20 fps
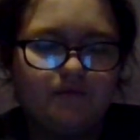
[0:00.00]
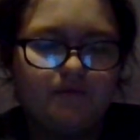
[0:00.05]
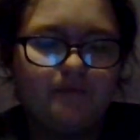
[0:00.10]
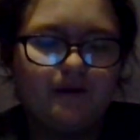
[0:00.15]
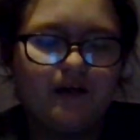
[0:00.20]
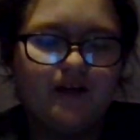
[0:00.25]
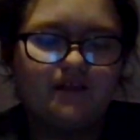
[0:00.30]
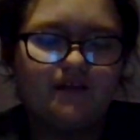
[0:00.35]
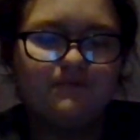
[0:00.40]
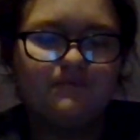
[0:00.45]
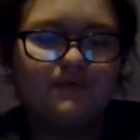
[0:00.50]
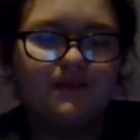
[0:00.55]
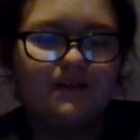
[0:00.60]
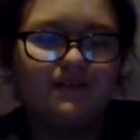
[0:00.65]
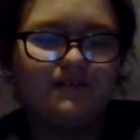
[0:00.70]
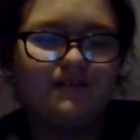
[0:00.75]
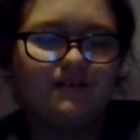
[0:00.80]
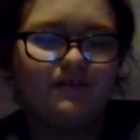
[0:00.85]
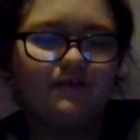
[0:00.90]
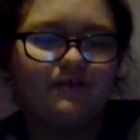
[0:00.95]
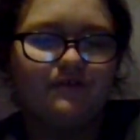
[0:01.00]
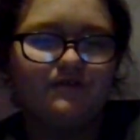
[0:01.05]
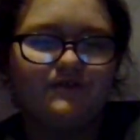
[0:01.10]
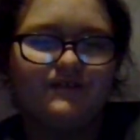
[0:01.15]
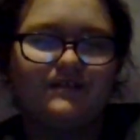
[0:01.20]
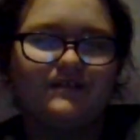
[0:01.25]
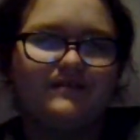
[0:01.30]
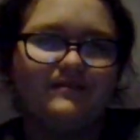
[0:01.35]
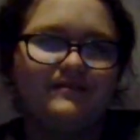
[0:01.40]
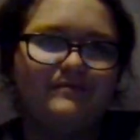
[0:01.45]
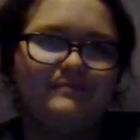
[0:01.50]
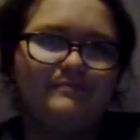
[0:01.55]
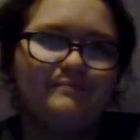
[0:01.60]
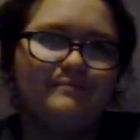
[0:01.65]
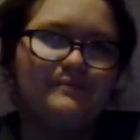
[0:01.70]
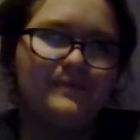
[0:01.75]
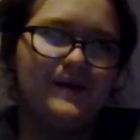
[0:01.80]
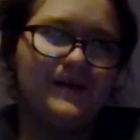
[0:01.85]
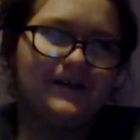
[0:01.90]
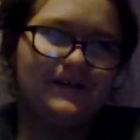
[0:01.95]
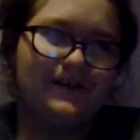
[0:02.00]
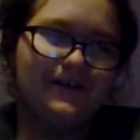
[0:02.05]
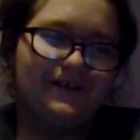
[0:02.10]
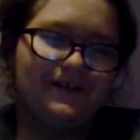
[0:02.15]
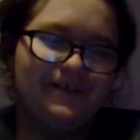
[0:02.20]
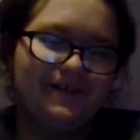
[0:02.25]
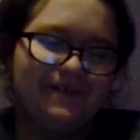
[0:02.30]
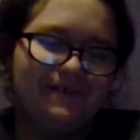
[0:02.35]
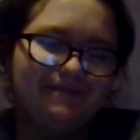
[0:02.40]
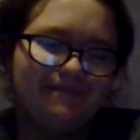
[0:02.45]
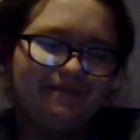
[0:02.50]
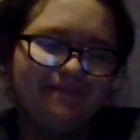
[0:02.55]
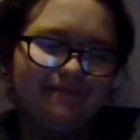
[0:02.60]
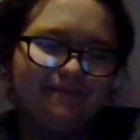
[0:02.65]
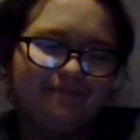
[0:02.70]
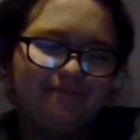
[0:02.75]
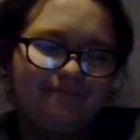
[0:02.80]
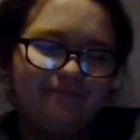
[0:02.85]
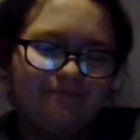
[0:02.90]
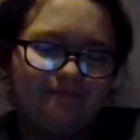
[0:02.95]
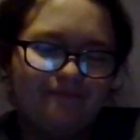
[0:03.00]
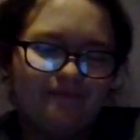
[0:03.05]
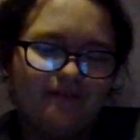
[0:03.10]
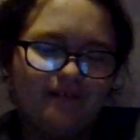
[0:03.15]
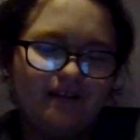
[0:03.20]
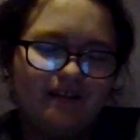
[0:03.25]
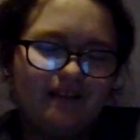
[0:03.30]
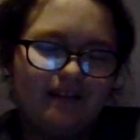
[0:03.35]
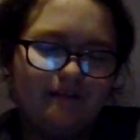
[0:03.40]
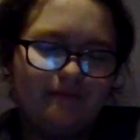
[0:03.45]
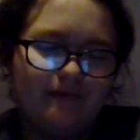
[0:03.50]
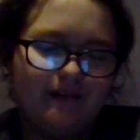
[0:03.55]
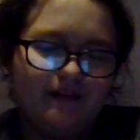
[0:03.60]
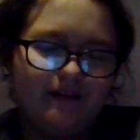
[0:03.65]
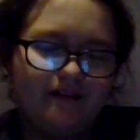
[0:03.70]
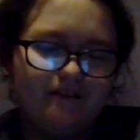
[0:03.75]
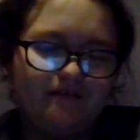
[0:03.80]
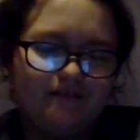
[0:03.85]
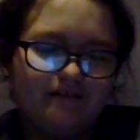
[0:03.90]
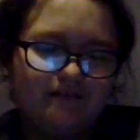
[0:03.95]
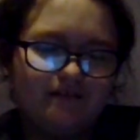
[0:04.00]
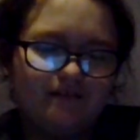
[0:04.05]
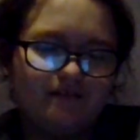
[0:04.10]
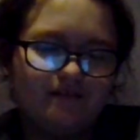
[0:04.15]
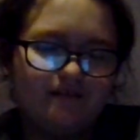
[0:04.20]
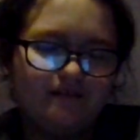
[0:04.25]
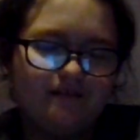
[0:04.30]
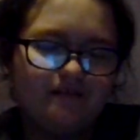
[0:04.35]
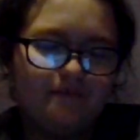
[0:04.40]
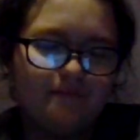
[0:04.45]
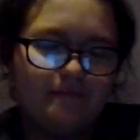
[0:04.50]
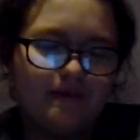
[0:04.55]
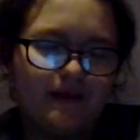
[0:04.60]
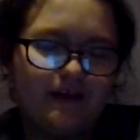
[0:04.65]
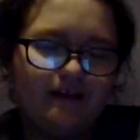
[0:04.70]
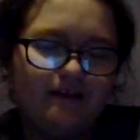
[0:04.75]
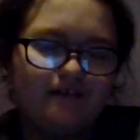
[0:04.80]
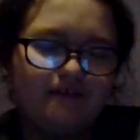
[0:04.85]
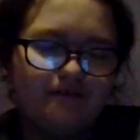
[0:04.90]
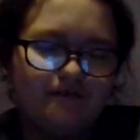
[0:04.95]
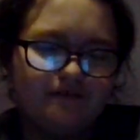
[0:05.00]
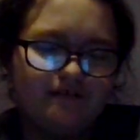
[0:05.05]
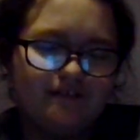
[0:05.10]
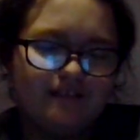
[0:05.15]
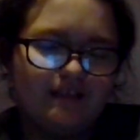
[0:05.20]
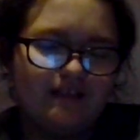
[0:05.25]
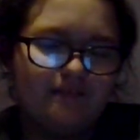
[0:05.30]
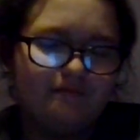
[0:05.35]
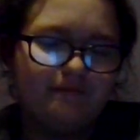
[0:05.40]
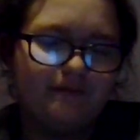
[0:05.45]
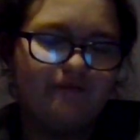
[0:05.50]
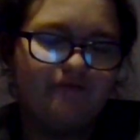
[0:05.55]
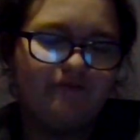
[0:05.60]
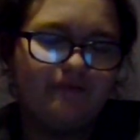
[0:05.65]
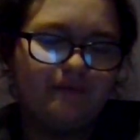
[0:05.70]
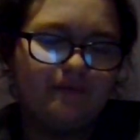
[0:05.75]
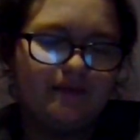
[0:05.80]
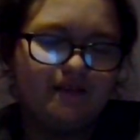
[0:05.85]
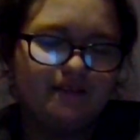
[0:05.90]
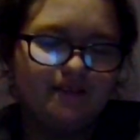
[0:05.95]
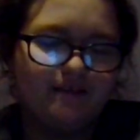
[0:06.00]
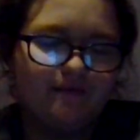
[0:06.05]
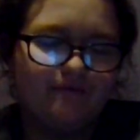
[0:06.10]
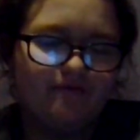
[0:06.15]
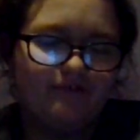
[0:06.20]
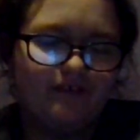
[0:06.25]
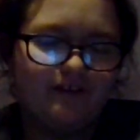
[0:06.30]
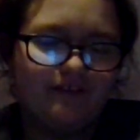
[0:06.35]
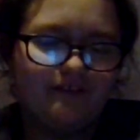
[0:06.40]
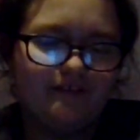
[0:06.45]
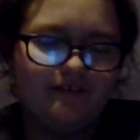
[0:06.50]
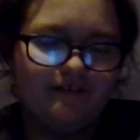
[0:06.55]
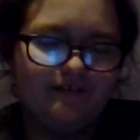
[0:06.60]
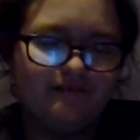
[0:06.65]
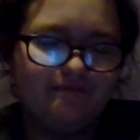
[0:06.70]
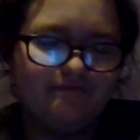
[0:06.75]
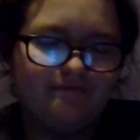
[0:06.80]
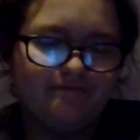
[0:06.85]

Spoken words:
My husband, Colson Baker. The man who saved me from my stepfather.